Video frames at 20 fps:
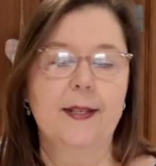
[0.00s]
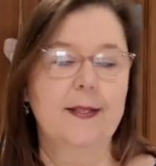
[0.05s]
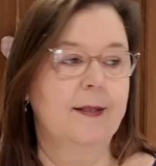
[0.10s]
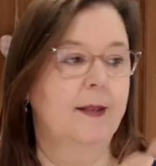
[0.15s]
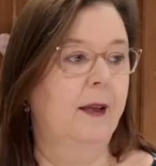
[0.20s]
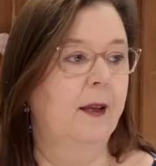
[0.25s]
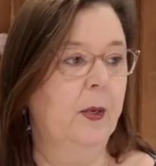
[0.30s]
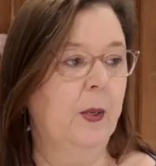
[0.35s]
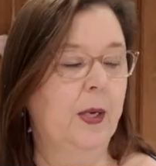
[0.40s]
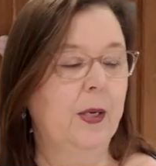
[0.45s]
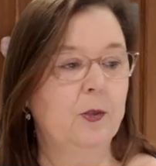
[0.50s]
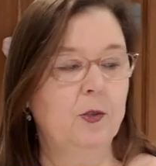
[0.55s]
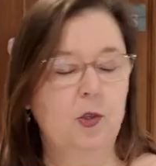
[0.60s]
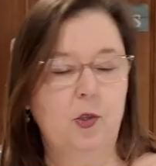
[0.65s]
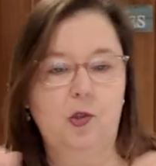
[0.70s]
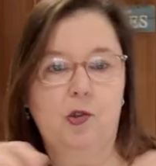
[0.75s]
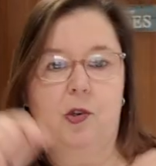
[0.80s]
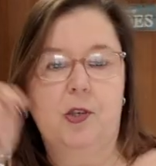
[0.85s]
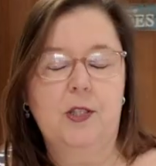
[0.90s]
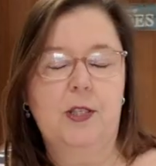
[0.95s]
so I
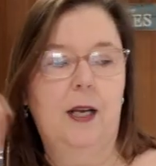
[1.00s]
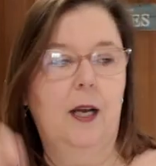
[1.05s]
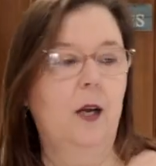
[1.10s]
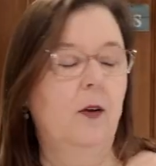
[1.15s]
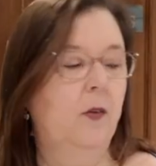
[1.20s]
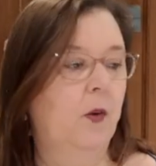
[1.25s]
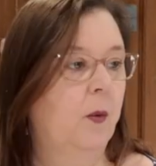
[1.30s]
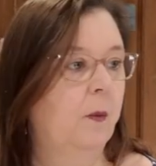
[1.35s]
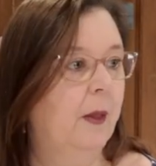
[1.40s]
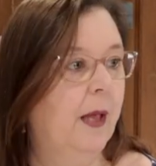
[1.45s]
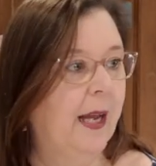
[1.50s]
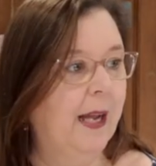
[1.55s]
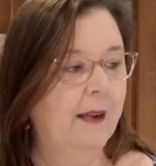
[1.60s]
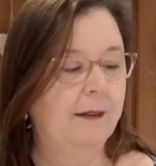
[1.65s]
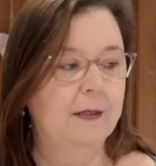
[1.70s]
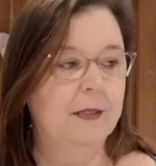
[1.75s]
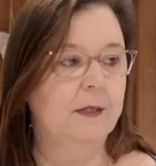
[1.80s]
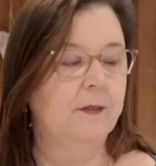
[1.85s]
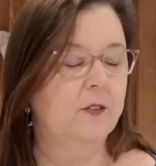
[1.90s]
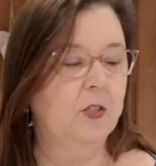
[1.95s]
should cross it off up
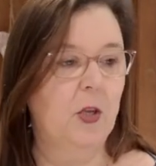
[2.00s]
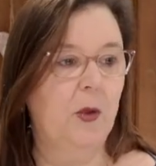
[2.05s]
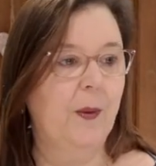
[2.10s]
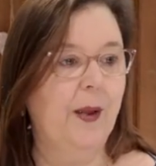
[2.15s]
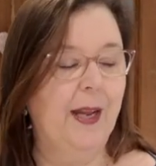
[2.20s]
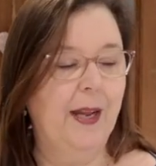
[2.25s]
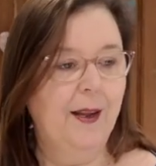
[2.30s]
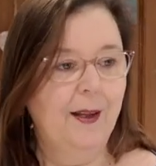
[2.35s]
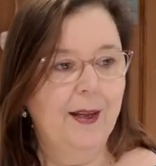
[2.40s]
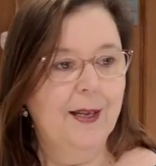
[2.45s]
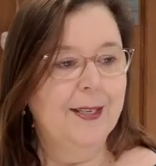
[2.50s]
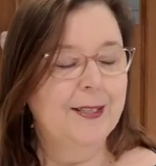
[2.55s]
there as I do it.